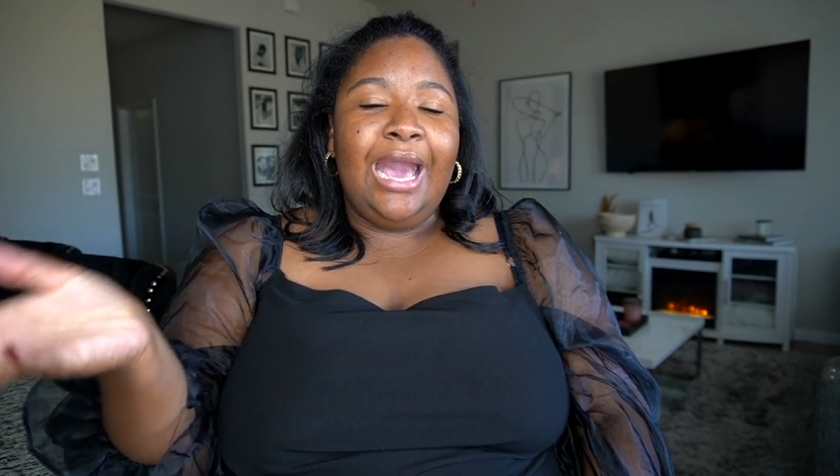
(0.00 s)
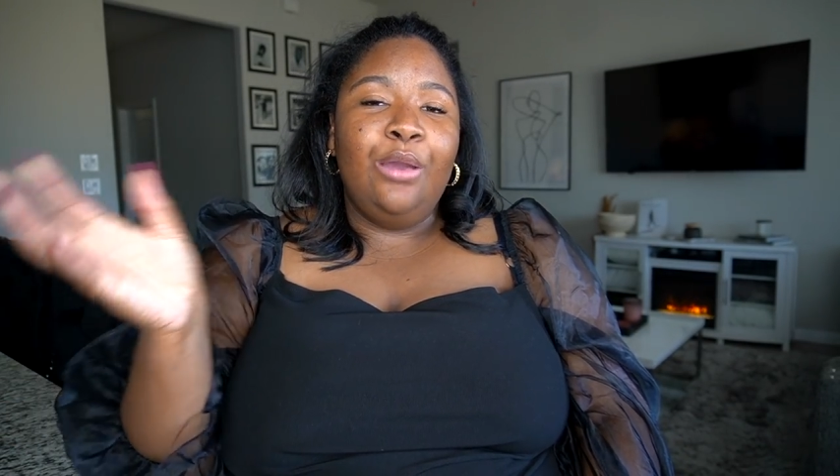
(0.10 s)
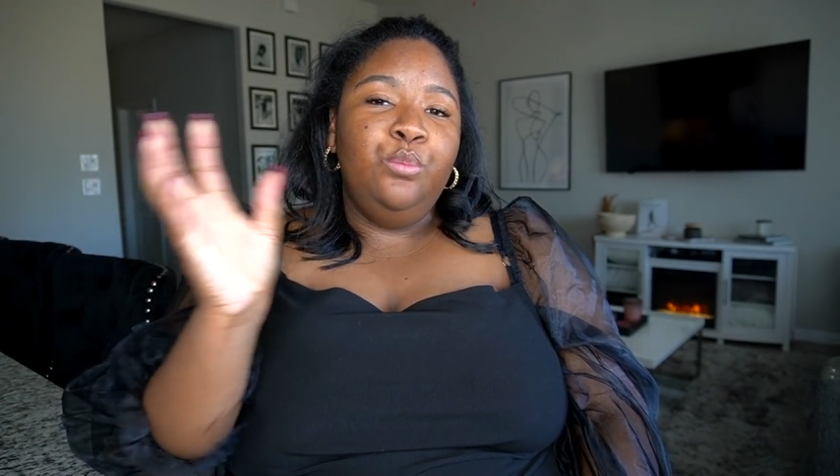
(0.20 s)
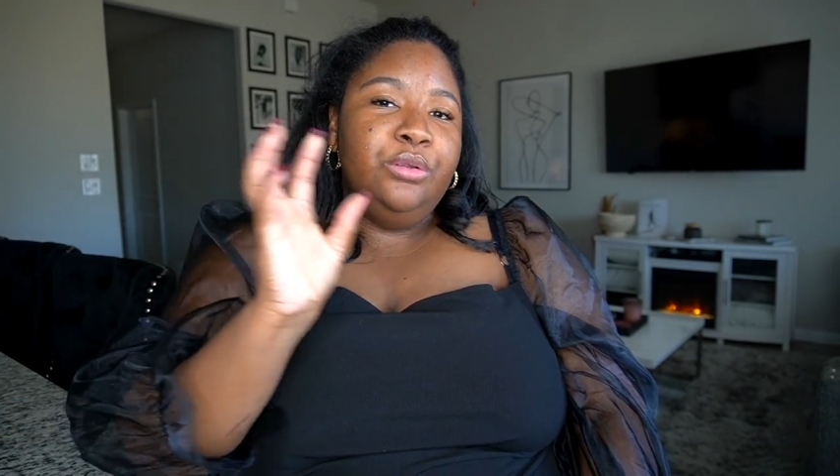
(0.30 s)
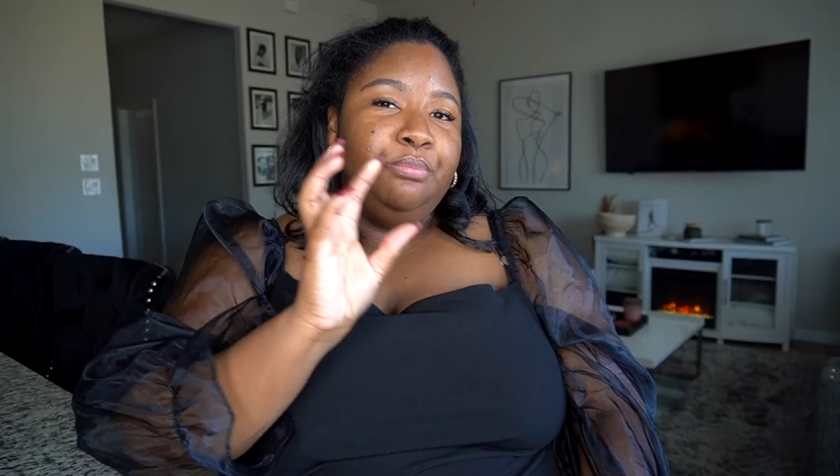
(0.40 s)
I
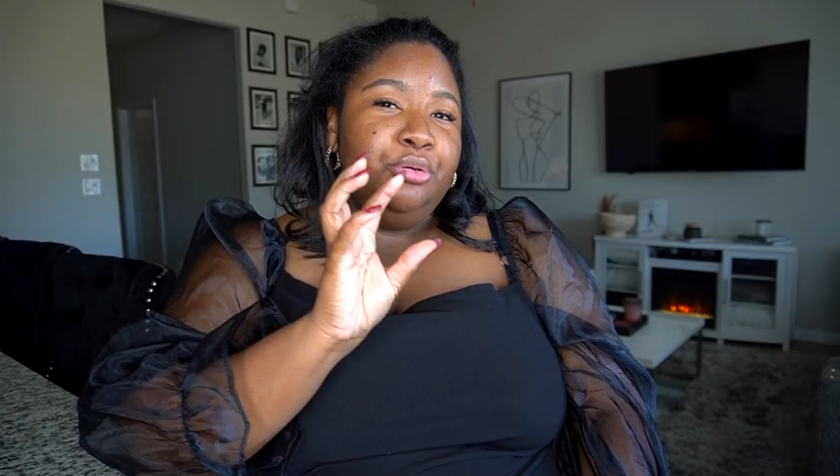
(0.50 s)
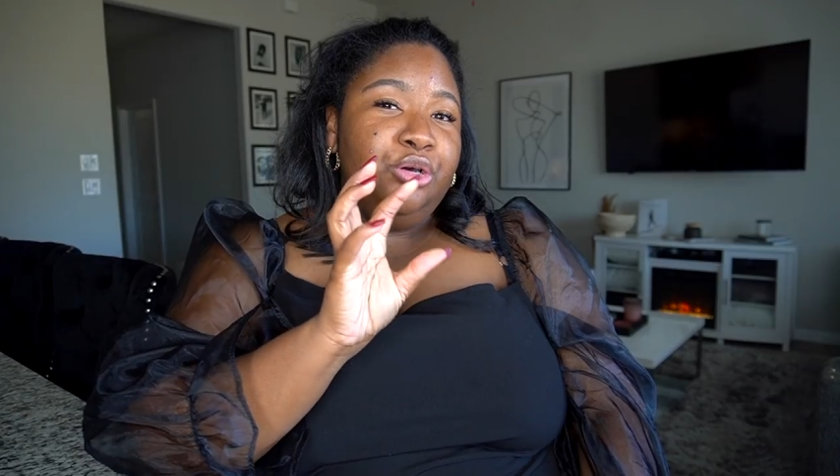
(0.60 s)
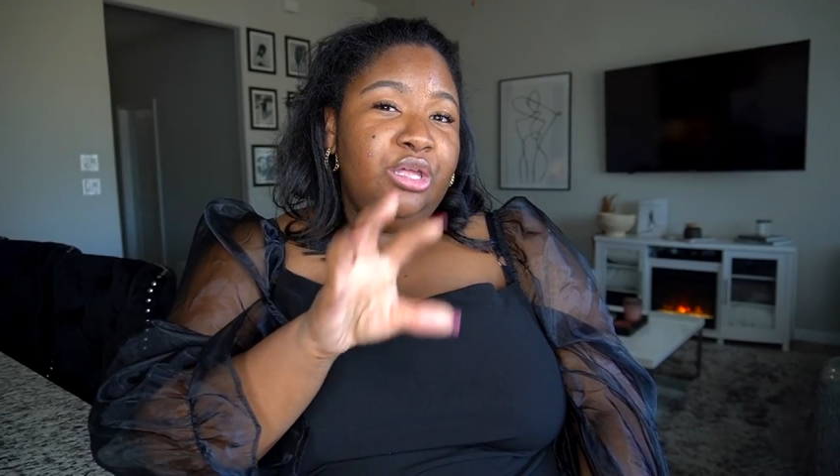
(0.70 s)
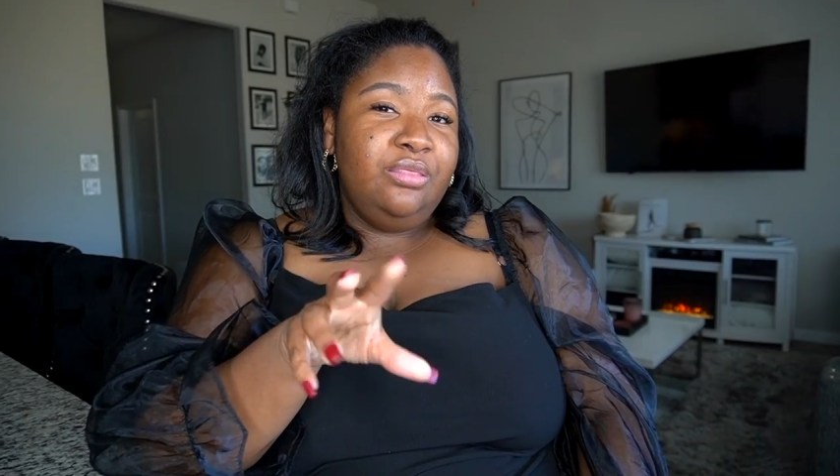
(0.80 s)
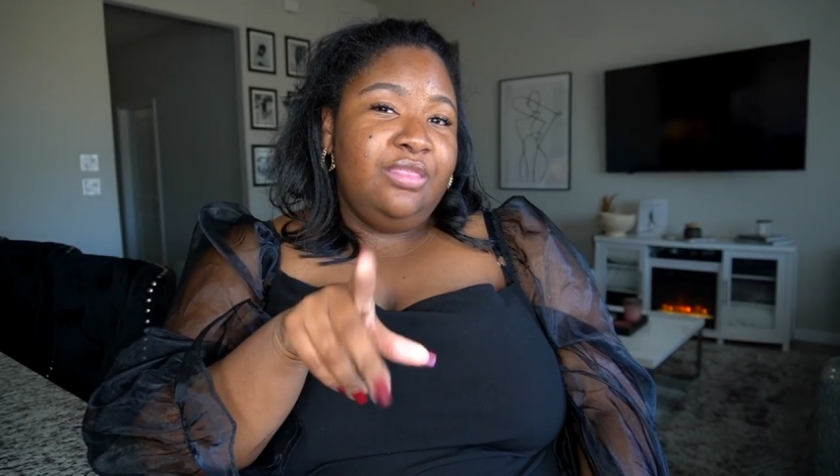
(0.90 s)
would
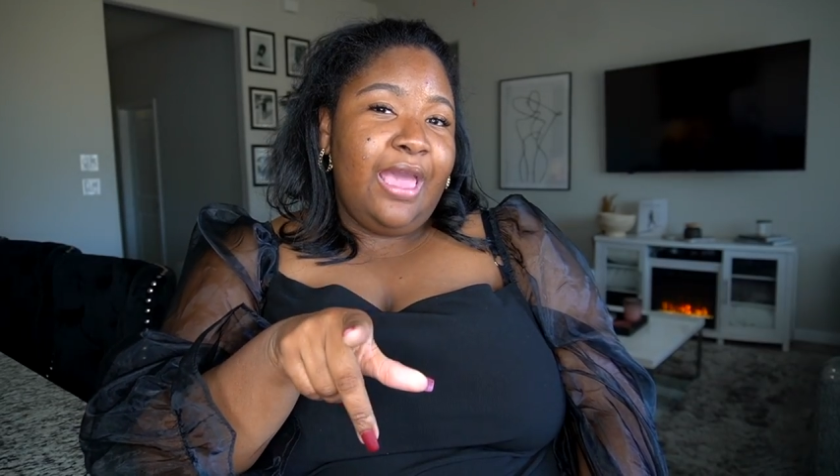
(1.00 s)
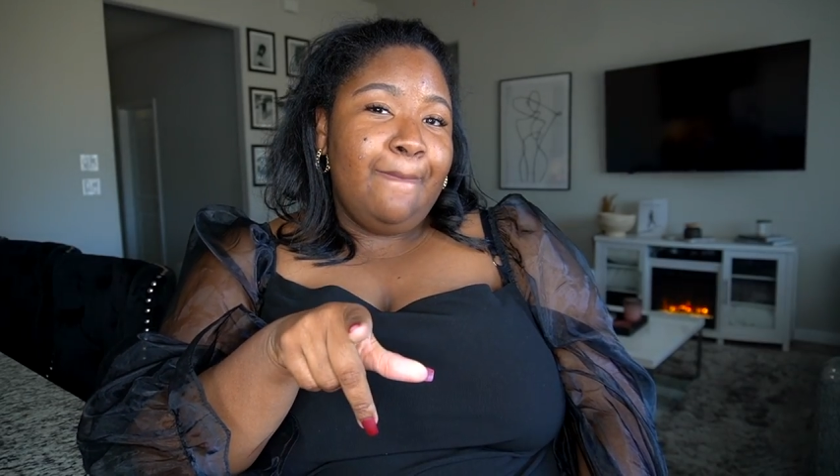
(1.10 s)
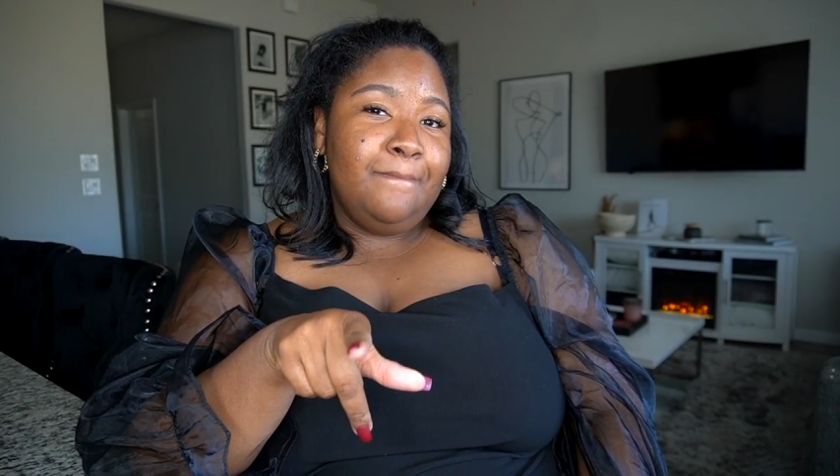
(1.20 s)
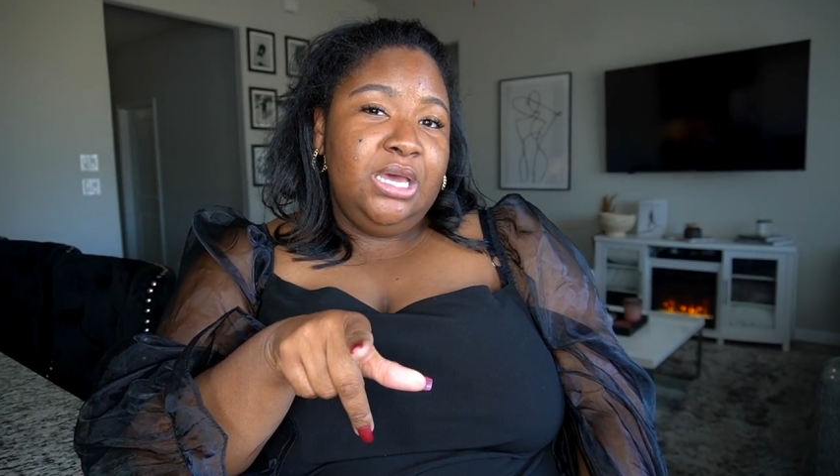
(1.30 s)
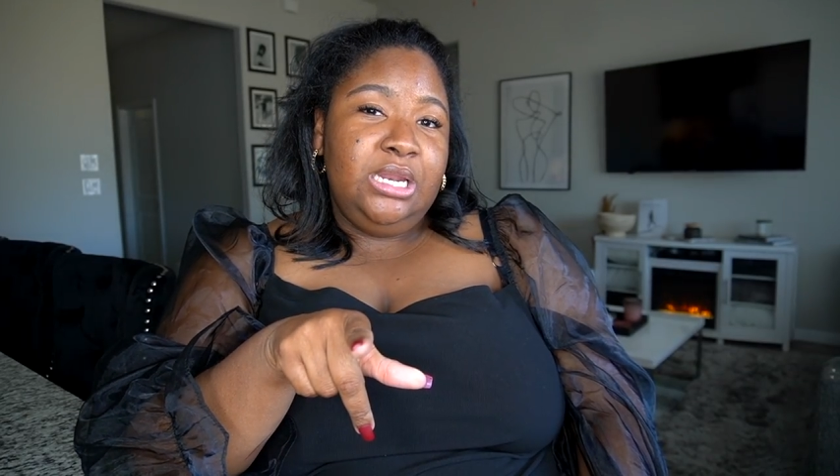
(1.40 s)
put
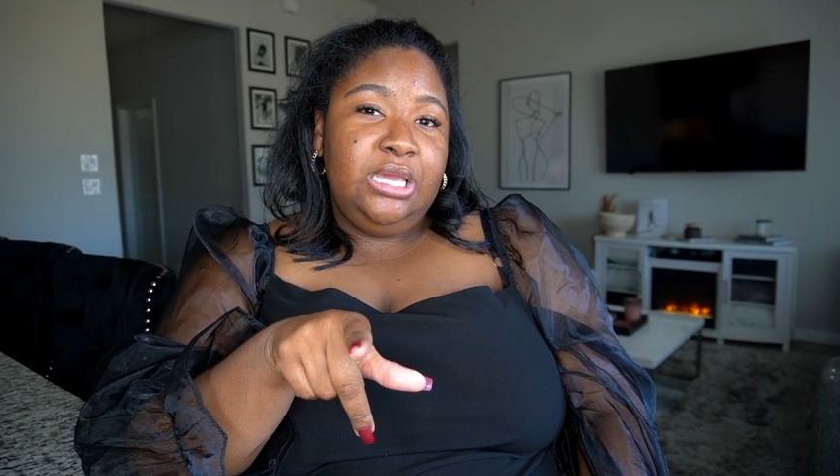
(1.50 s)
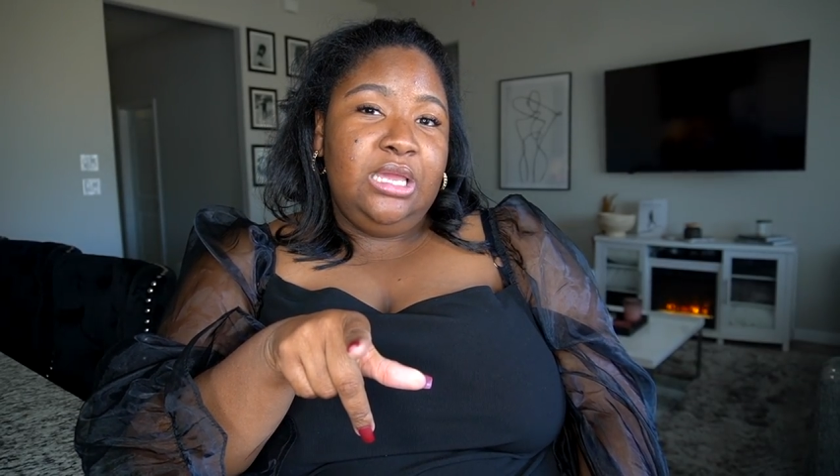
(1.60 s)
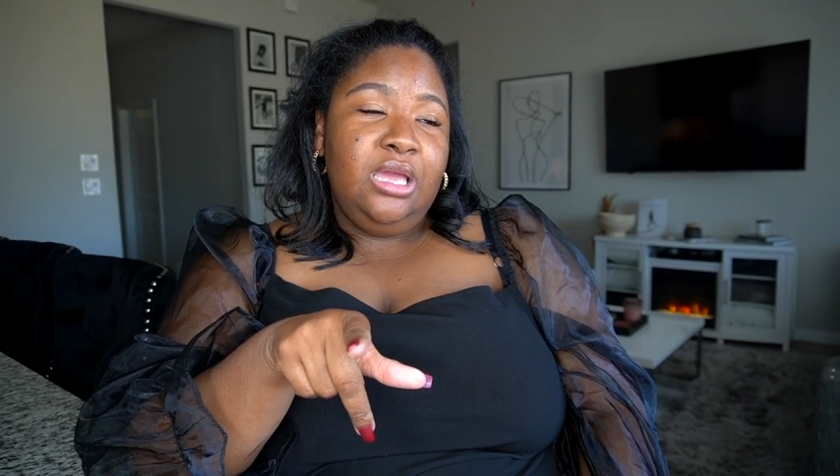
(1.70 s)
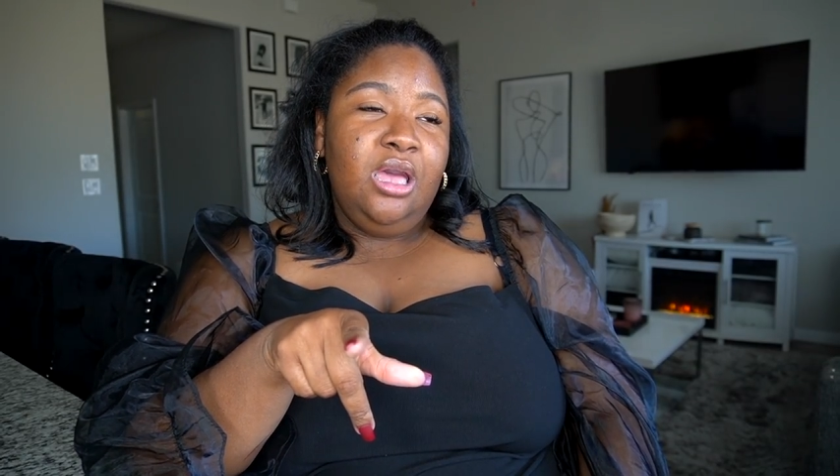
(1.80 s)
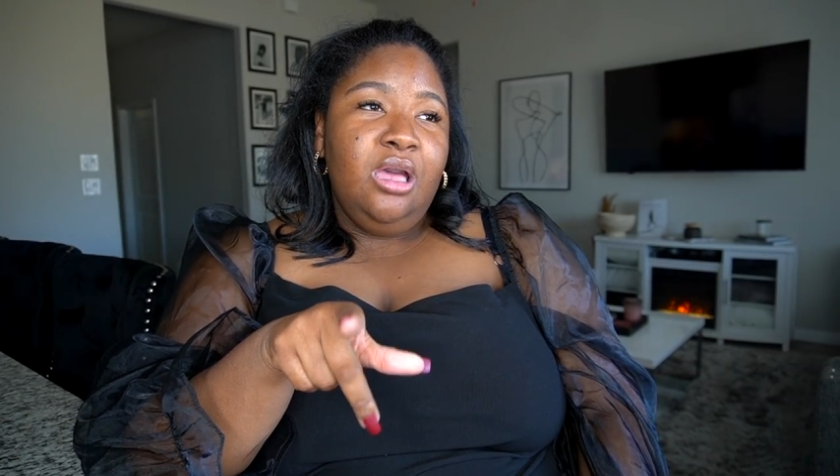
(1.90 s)
that money